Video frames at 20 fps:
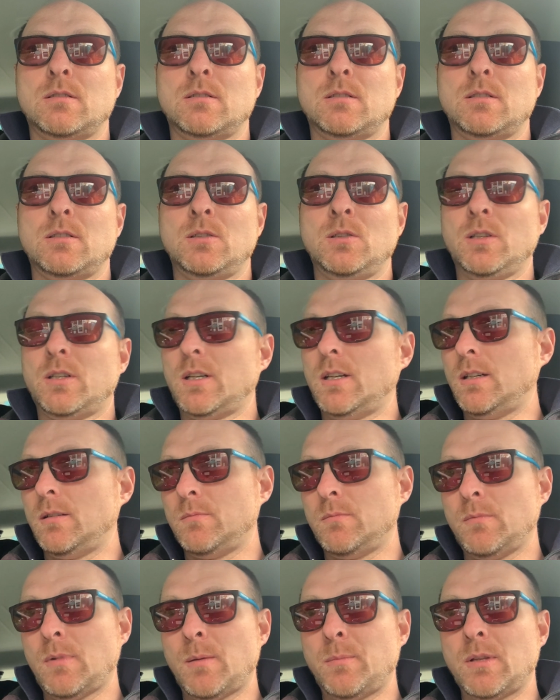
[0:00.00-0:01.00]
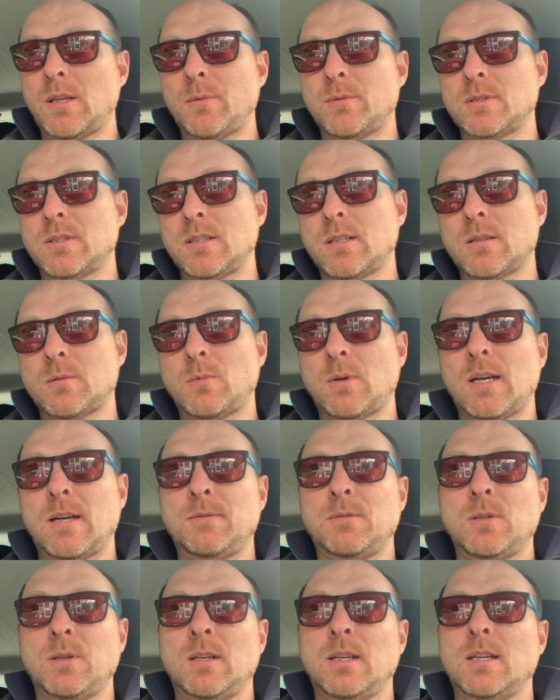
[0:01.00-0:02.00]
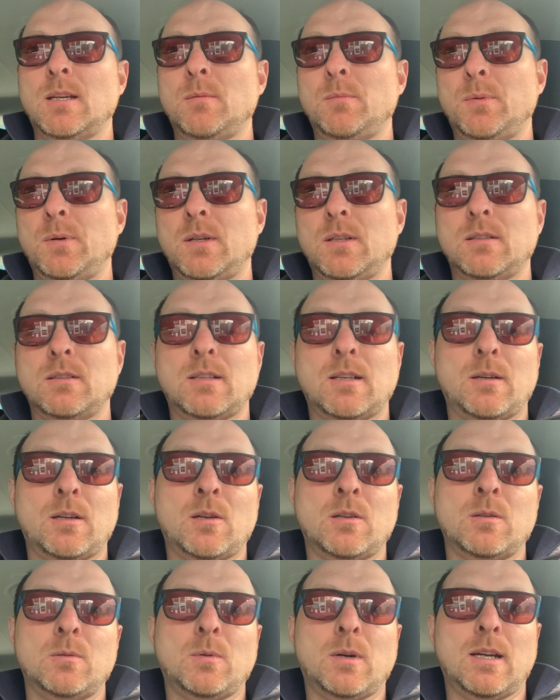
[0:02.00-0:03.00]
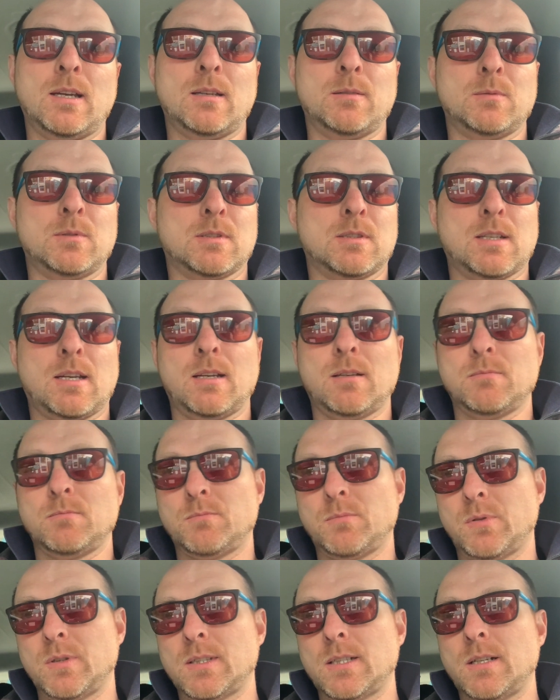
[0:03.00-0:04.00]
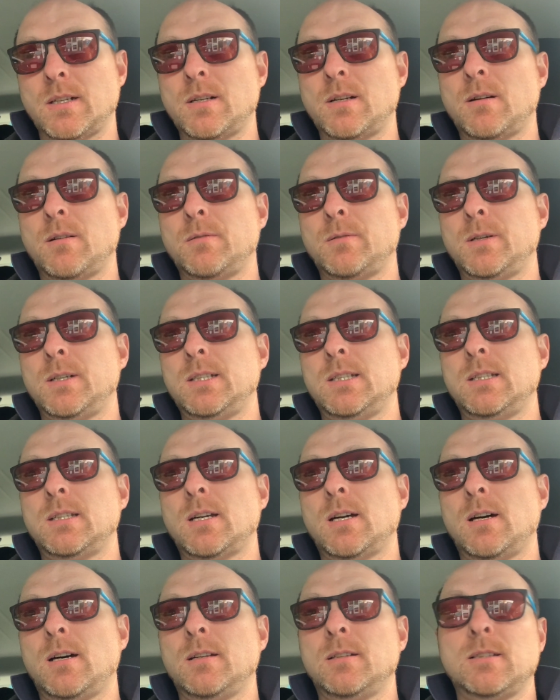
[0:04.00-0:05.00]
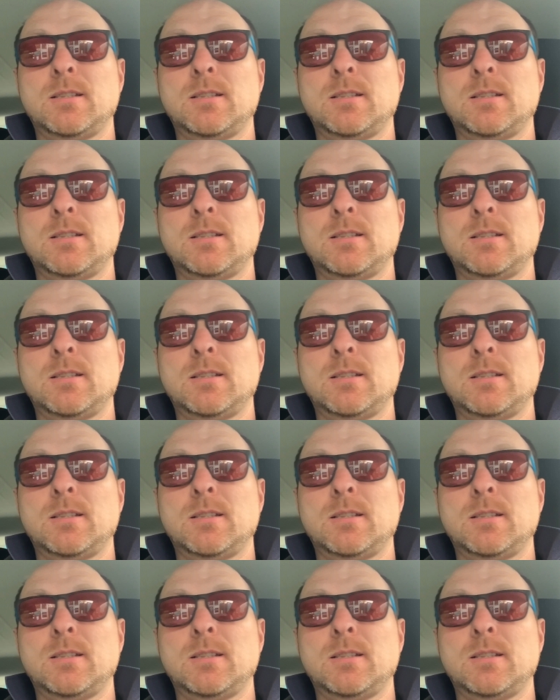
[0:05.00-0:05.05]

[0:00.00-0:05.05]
look at, maybe there was another way of doing it, but the only way it was saying present an RFID card.